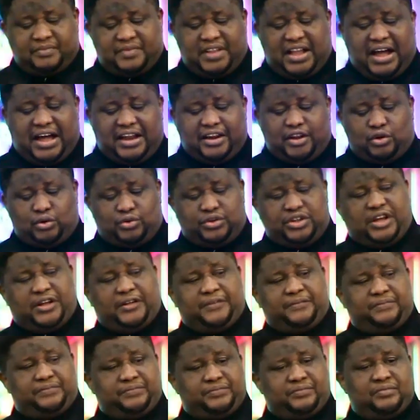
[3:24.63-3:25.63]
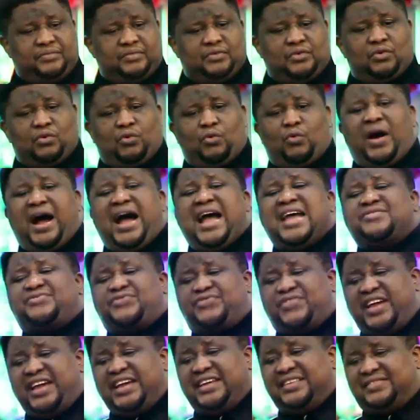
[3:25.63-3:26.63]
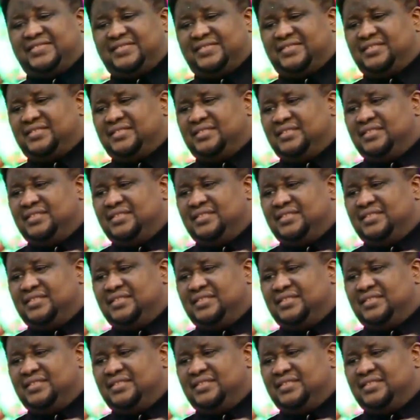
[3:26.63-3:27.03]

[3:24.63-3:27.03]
Hallelujah. Why faith?